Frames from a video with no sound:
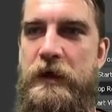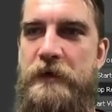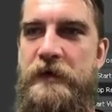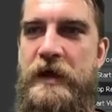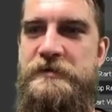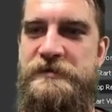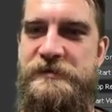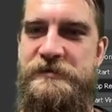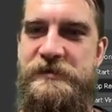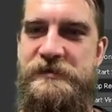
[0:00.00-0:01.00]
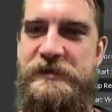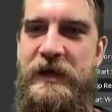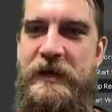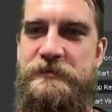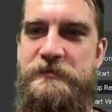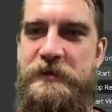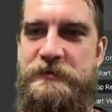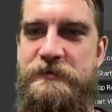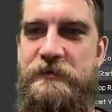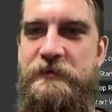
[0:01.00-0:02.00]
And the edges is just the actual
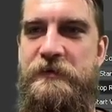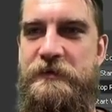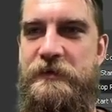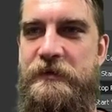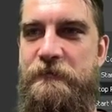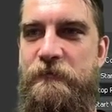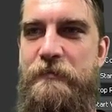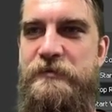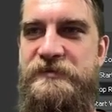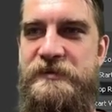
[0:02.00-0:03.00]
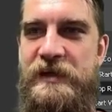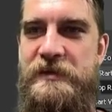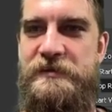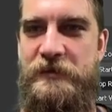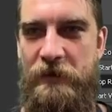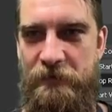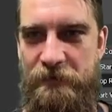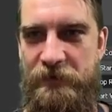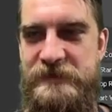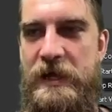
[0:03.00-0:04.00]
like the representation
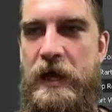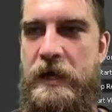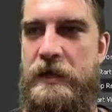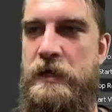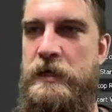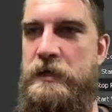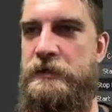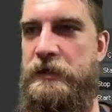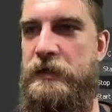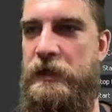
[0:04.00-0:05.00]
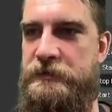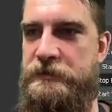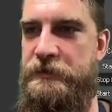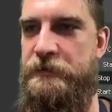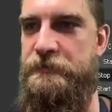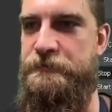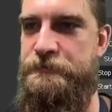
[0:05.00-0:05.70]
of the tie, the connection there.